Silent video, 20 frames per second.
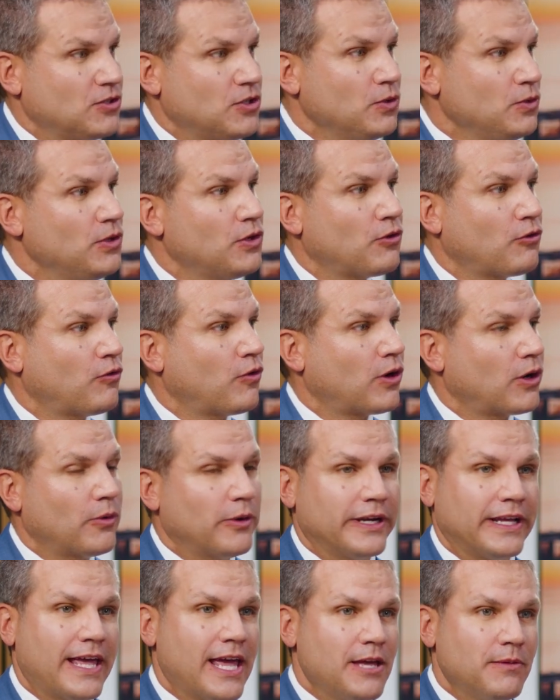to your
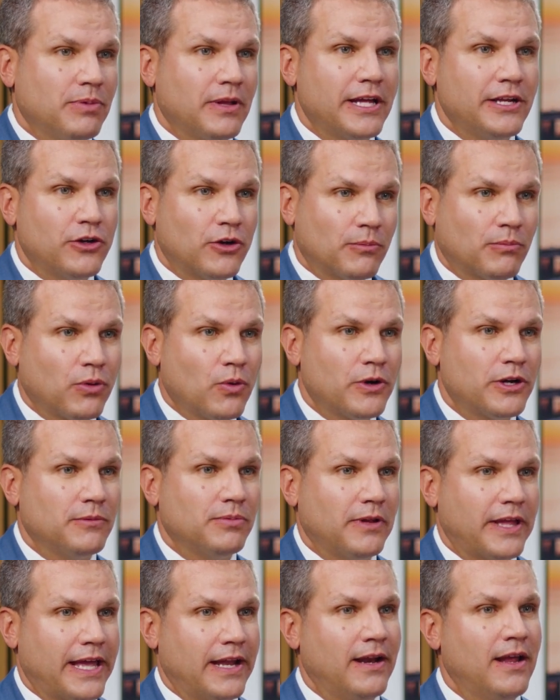401k plan, your employer
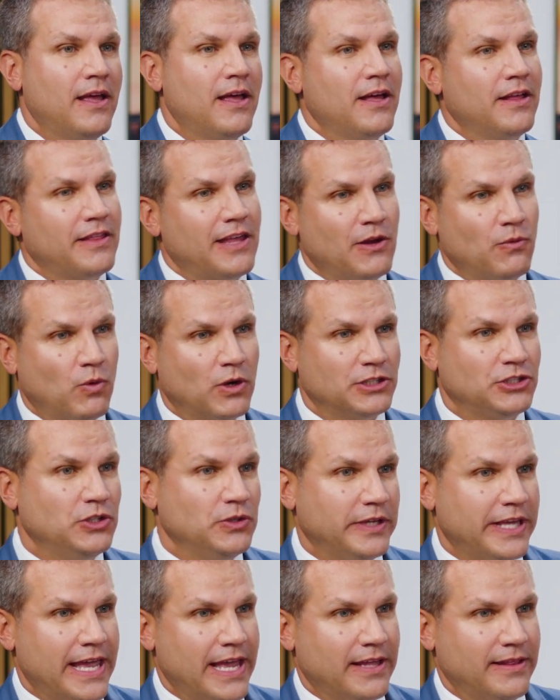plan, than what
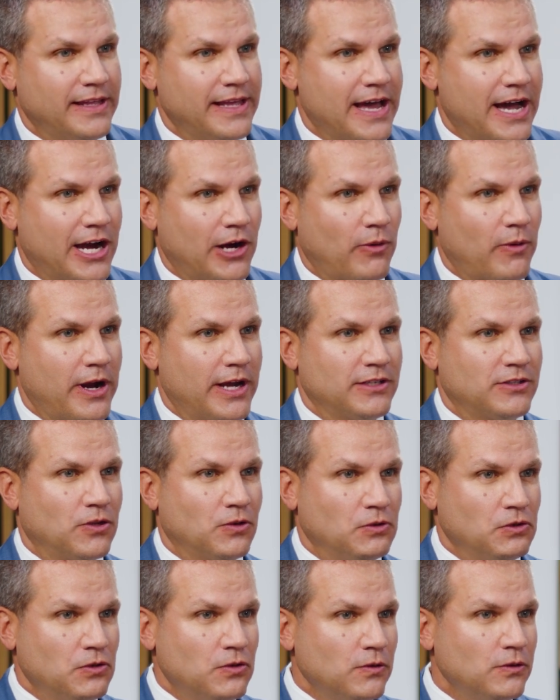you can the IRA. So
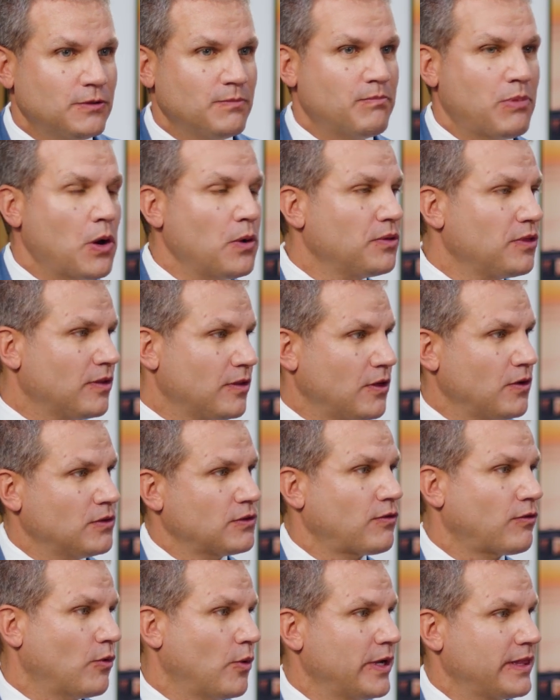use both of
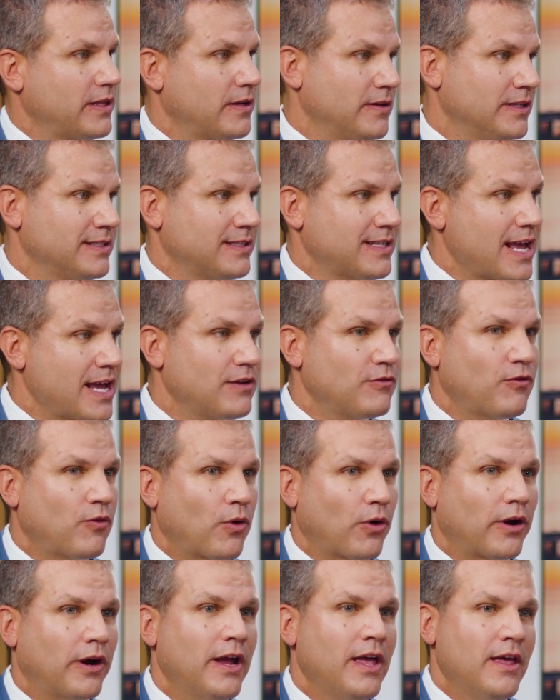those for what they're designed
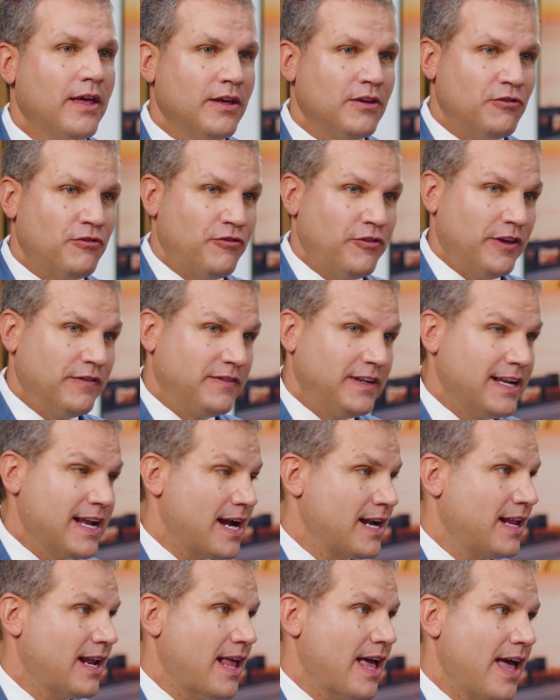for.
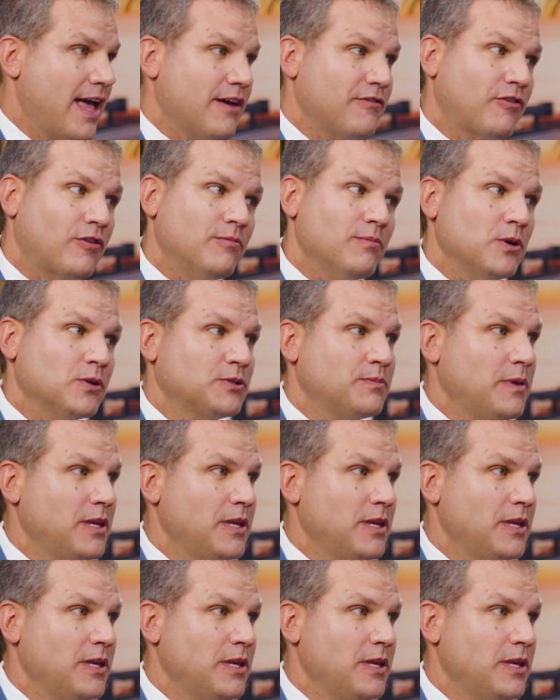59 and a half for most